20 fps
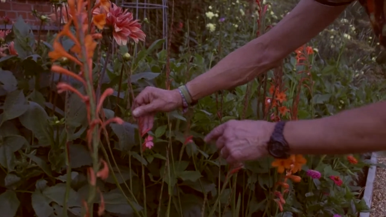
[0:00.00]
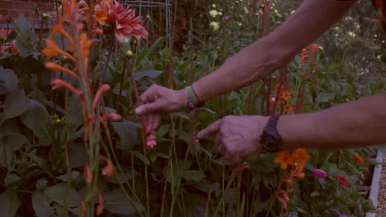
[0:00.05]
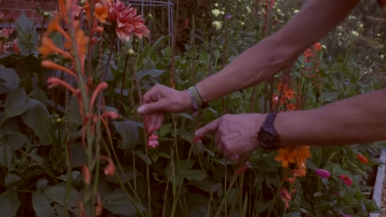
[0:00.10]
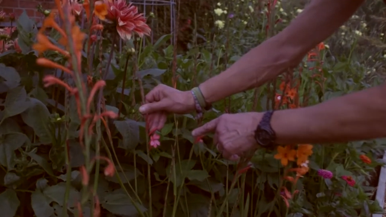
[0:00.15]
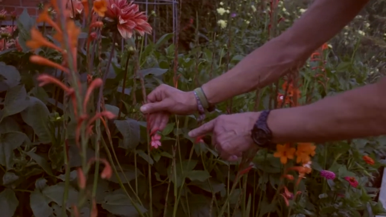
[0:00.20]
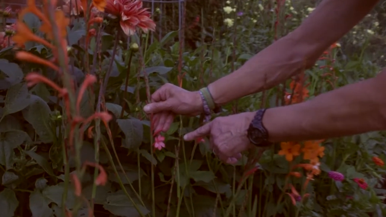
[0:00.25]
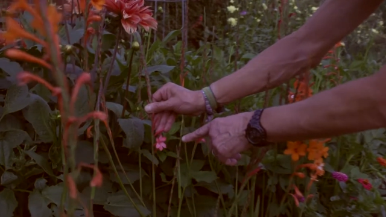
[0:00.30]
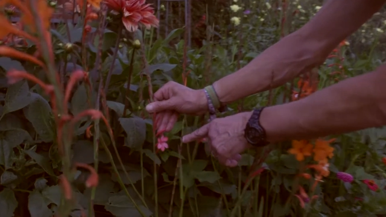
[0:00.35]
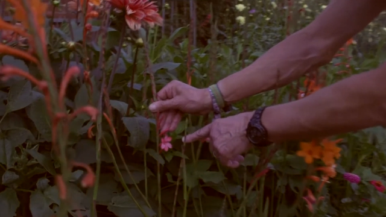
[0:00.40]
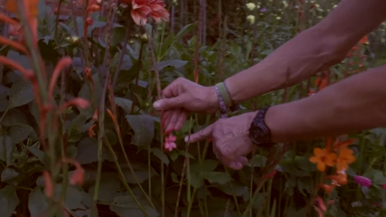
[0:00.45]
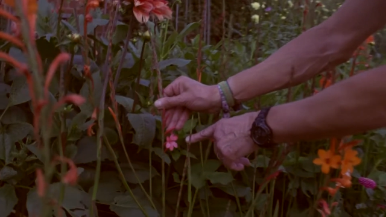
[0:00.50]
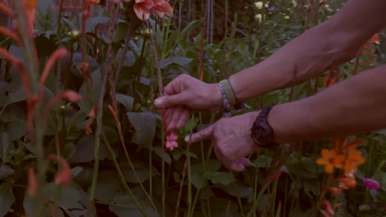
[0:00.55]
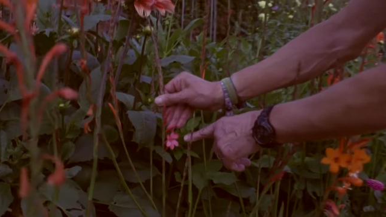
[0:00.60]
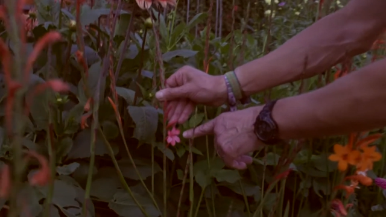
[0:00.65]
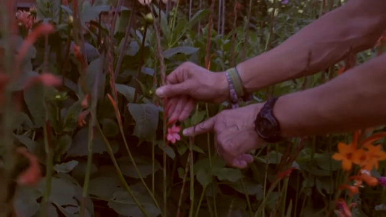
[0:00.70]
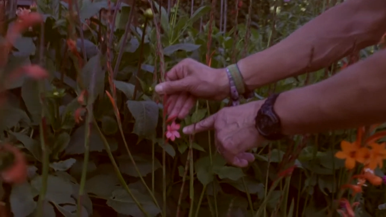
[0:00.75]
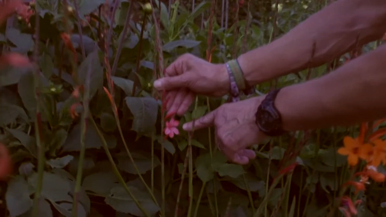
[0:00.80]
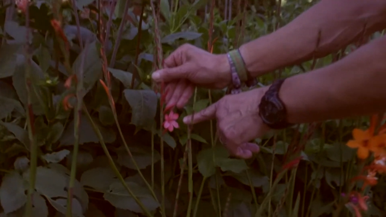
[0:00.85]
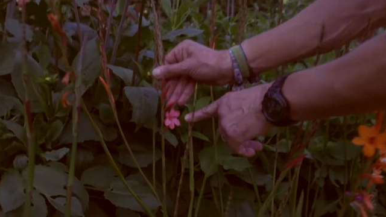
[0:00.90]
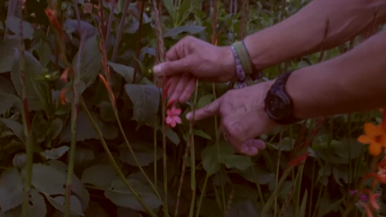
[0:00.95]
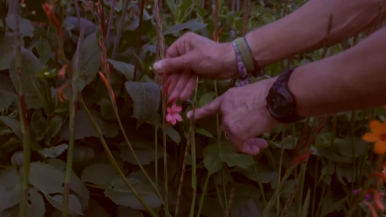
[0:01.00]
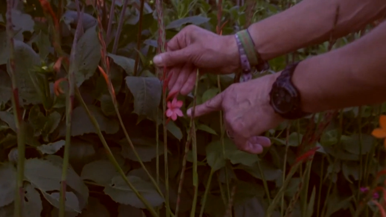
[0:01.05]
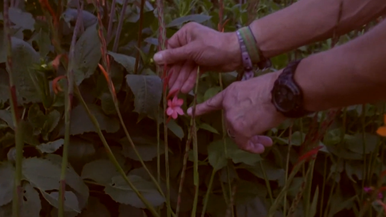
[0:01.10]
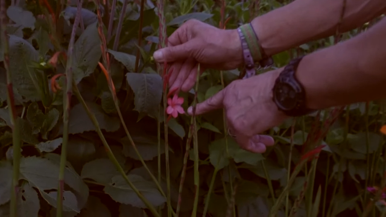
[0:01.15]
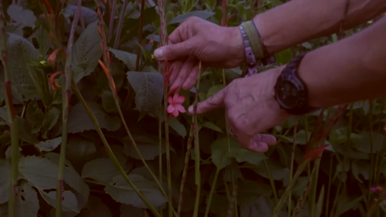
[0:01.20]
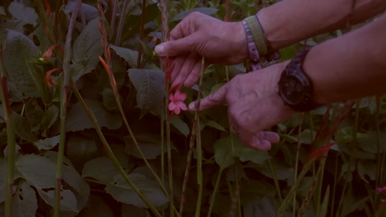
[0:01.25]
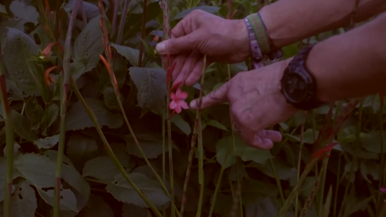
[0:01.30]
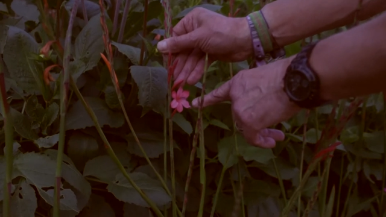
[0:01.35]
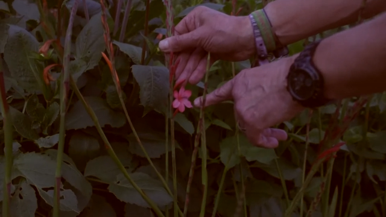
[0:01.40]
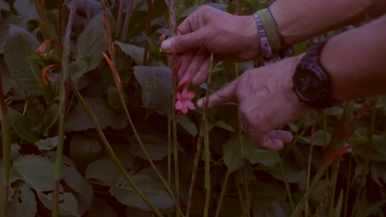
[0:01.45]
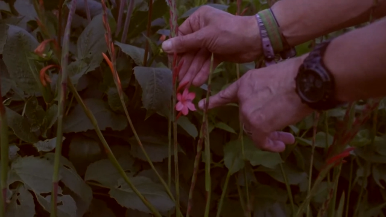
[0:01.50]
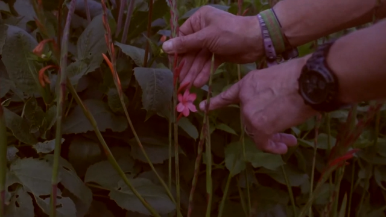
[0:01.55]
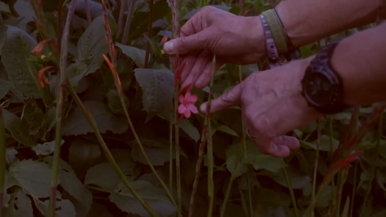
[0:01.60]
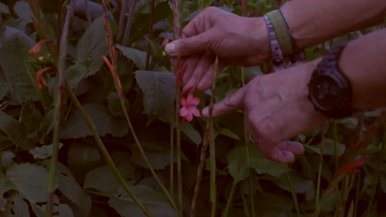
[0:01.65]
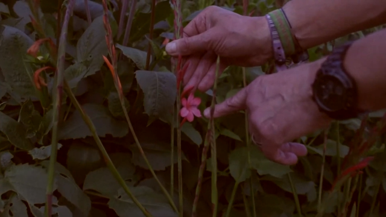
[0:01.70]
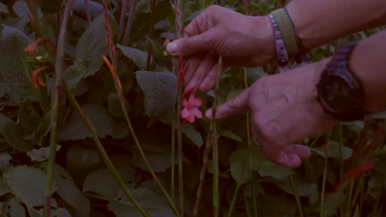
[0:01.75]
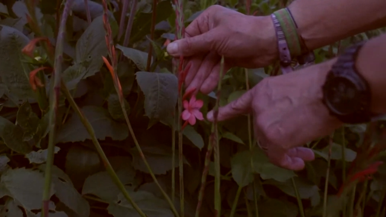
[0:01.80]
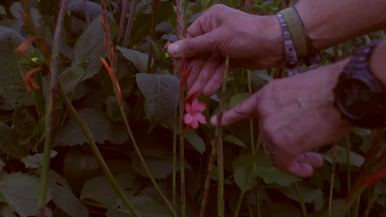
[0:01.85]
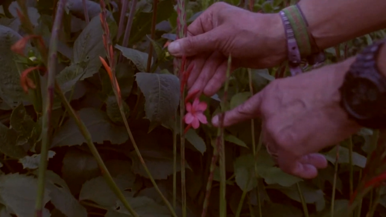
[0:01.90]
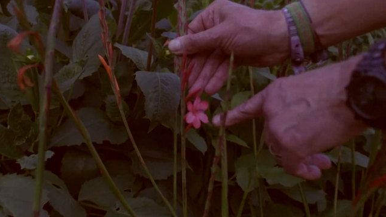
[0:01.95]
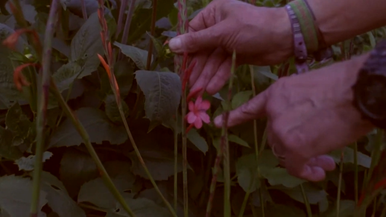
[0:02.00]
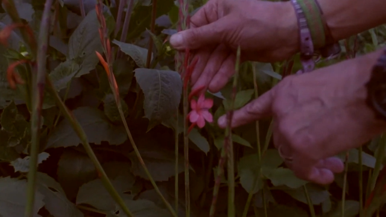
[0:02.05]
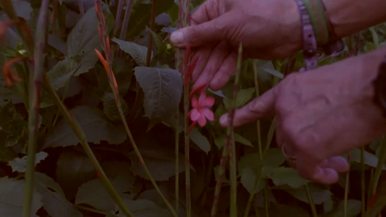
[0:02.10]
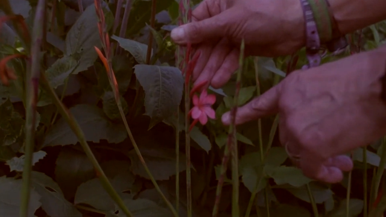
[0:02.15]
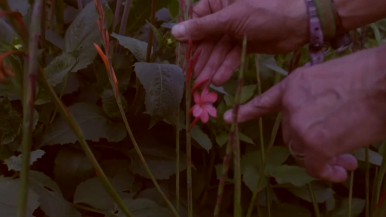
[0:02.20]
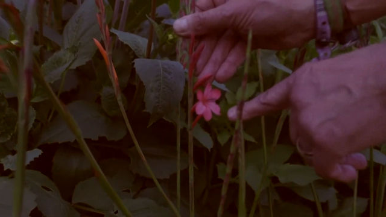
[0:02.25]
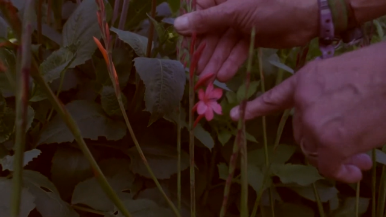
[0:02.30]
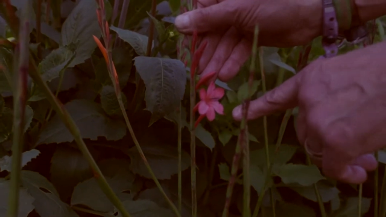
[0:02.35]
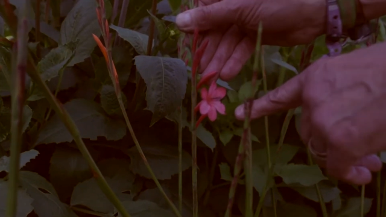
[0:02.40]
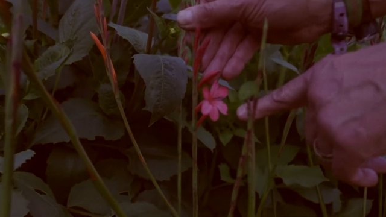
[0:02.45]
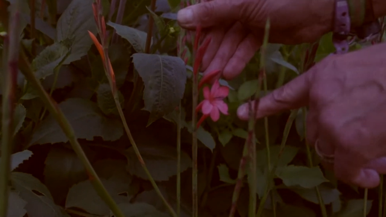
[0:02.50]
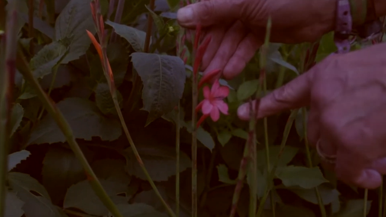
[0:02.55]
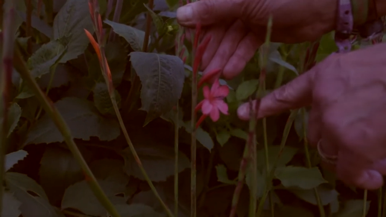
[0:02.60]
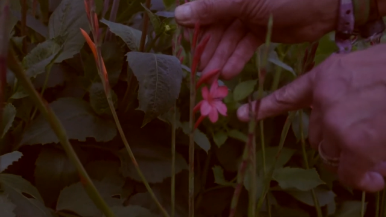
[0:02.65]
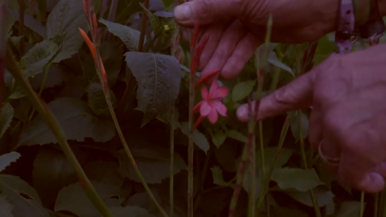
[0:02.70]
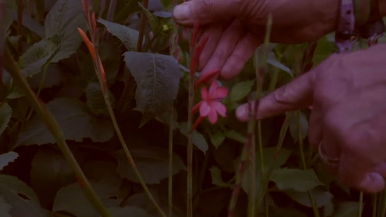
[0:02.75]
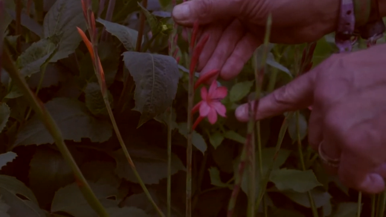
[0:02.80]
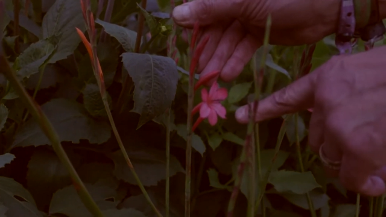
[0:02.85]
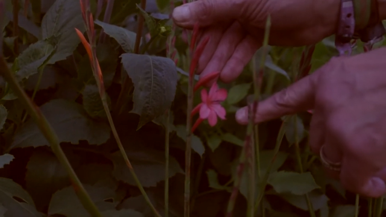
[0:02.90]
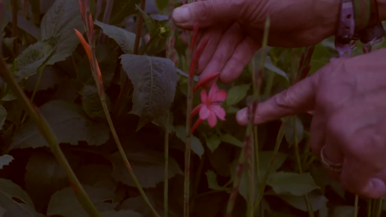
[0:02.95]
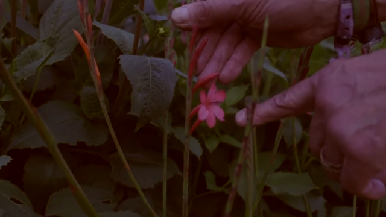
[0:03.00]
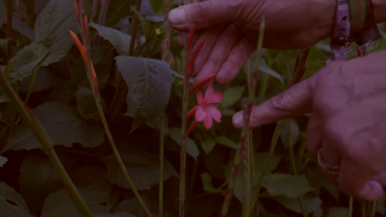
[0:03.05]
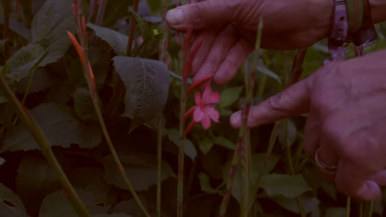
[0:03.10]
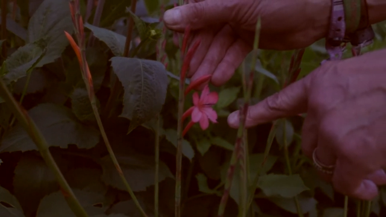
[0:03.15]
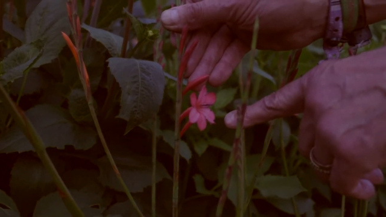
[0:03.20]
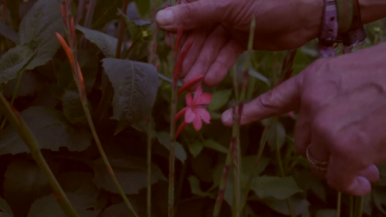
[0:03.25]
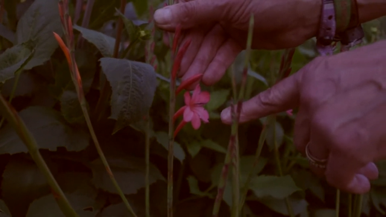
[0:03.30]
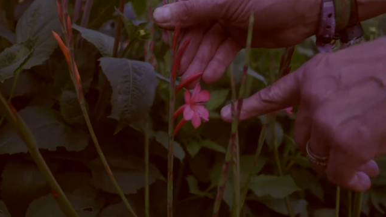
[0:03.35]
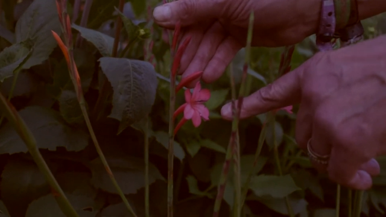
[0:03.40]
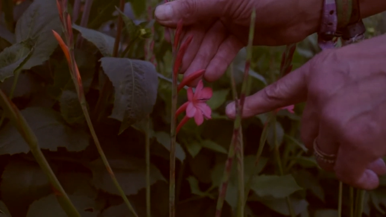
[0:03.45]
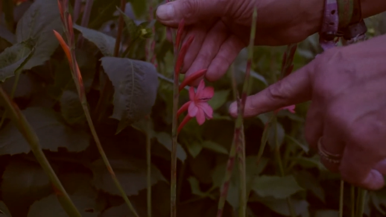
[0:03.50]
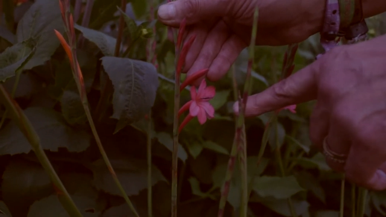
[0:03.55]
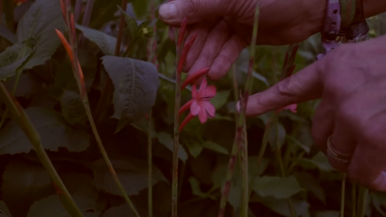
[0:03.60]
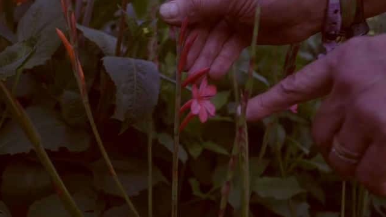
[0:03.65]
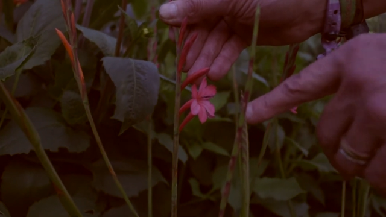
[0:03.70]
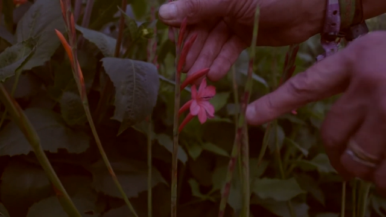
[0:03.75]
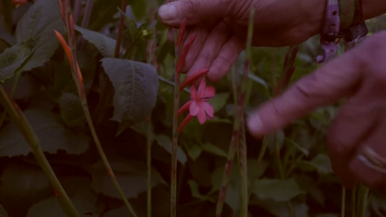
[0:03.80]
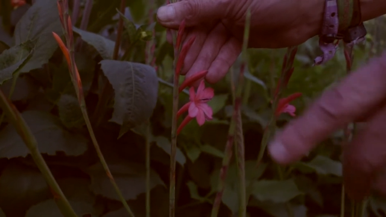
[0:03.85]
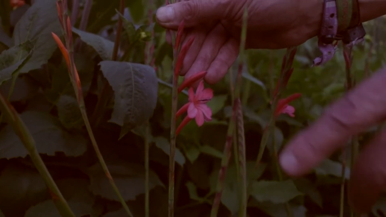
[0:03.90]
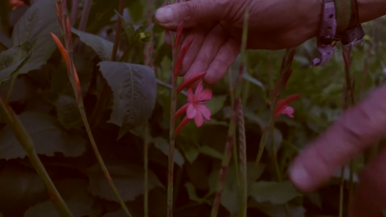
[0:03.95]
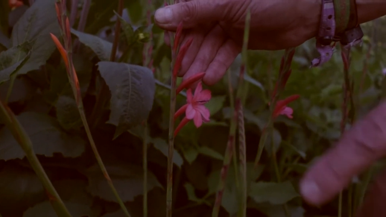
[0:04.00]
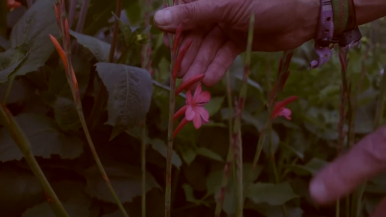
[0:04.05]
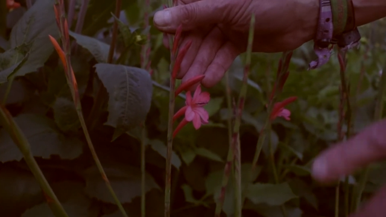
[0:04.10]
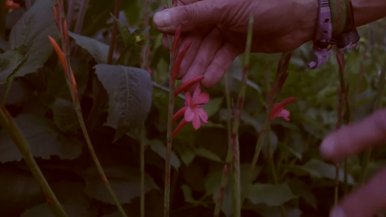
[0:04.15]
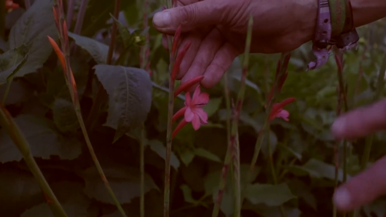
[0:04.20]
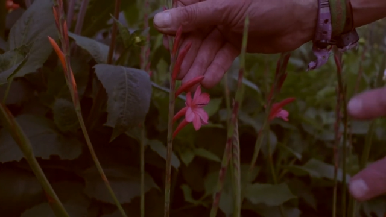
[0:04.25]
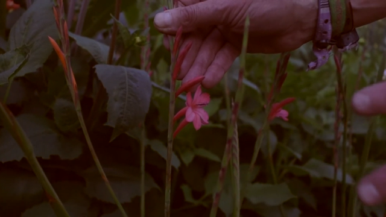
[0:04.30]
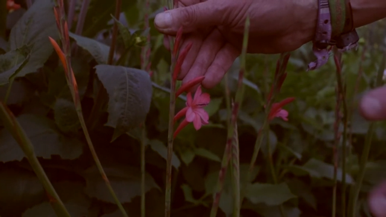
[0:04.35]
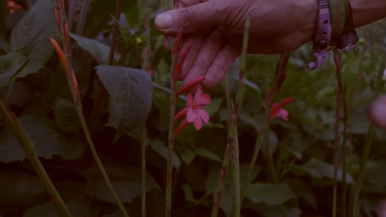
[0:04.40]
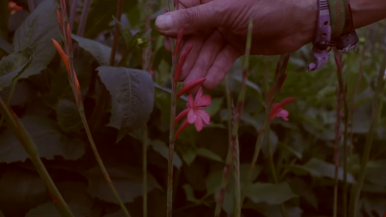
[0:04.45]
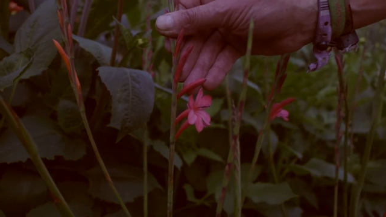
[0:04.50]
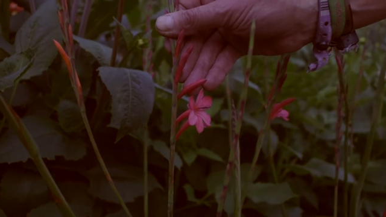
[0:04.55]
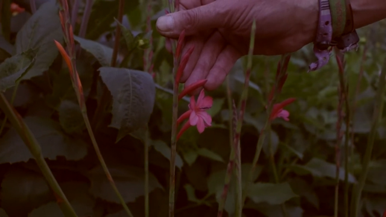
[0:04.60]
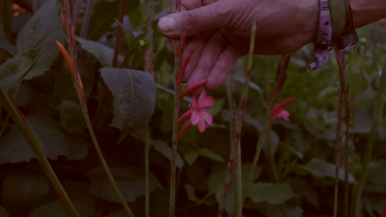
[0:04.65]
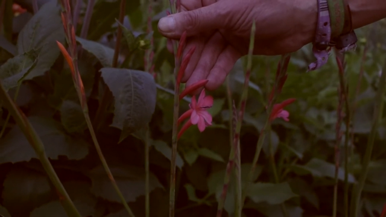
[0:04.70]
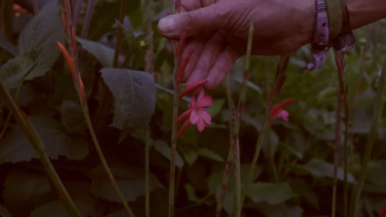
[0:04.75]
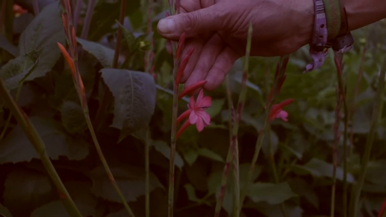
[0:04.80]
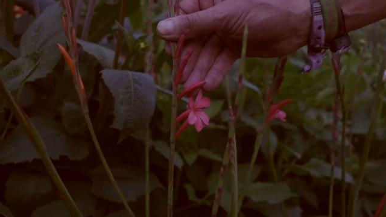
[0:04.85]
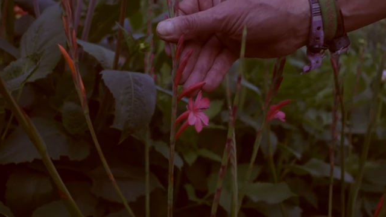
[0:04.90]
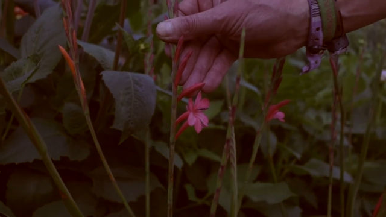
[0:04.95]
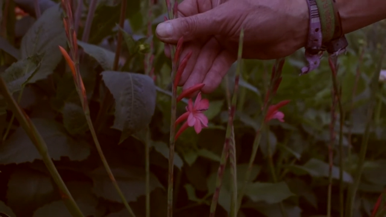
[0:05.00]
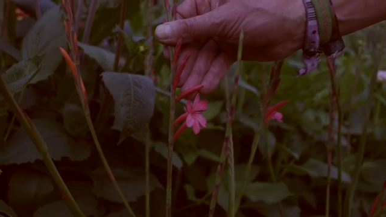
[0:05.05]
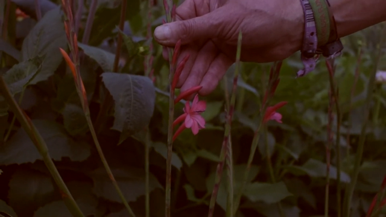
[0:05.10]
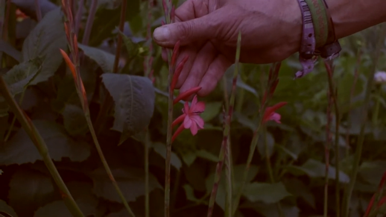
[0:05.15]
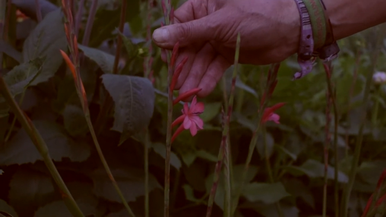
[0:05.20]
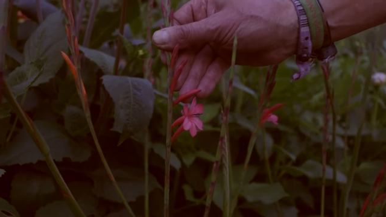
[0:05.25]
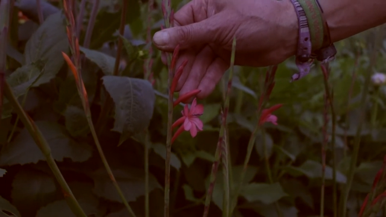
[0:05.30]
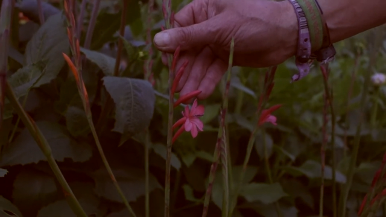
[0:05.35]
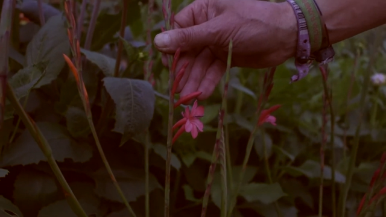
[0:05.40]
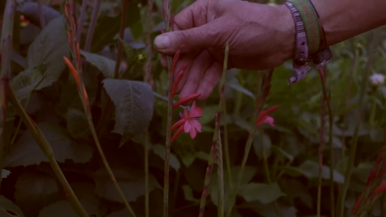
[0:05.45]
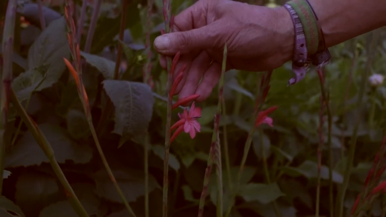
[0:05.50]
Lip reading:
[unreadable: no face in view]